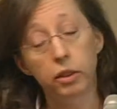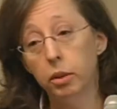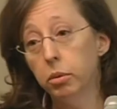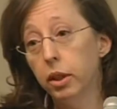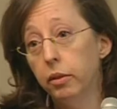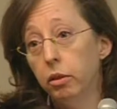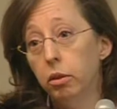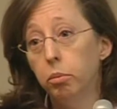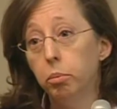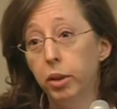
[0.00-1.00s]
example, have their
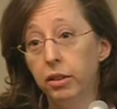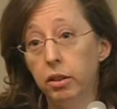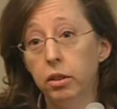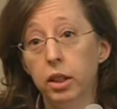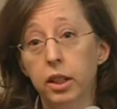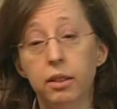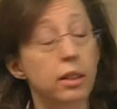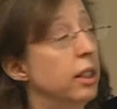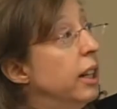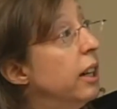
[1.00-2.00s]
own basic
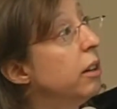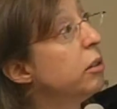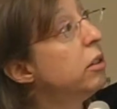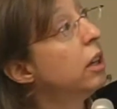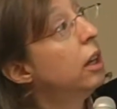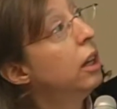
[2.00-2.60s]
science in-house.